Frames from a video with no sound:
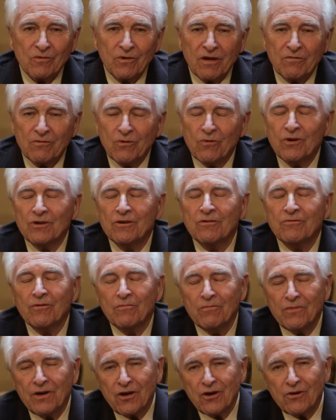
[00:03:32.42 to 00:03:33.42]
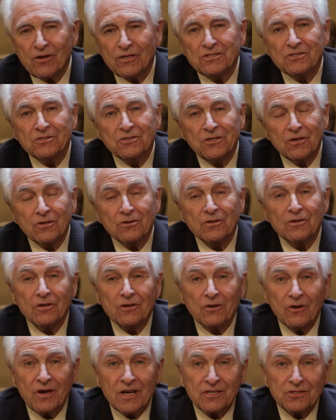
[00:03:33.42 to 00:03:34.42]
We have a wonderful marriage, children
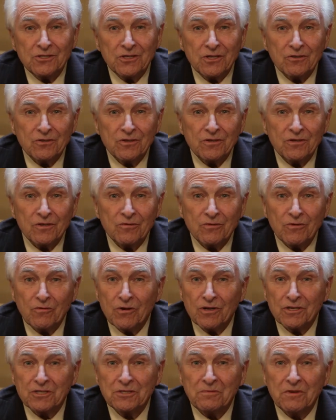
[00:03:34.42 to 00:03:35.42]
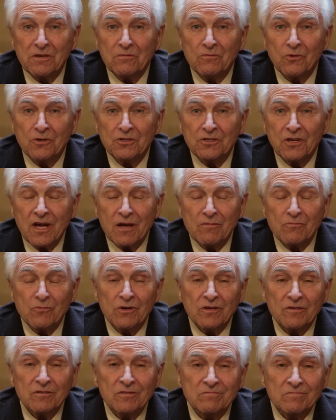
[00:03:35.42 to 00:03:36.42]
and grandchildren that we want to spend more time
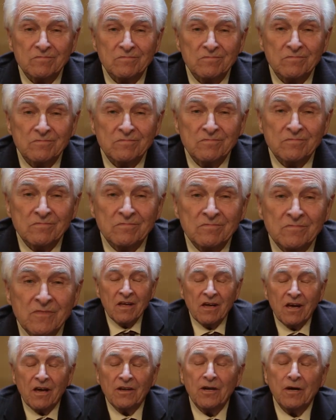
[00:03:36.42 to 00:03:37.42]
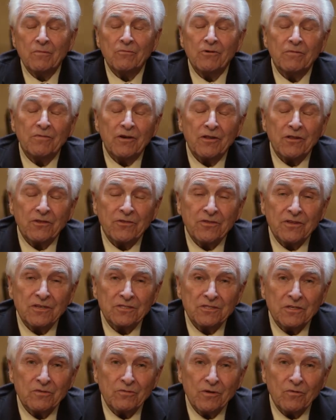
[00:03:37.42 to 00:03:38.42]
with. A number of other
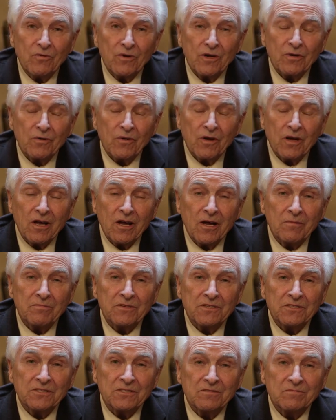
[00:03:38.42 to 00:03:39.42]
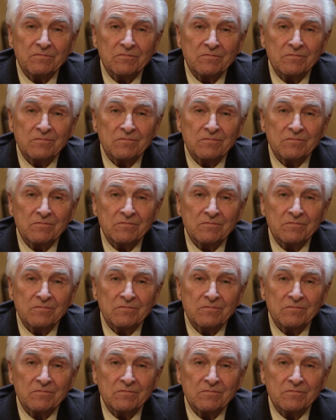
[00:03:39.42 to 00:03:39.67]
things that we want to accomplish.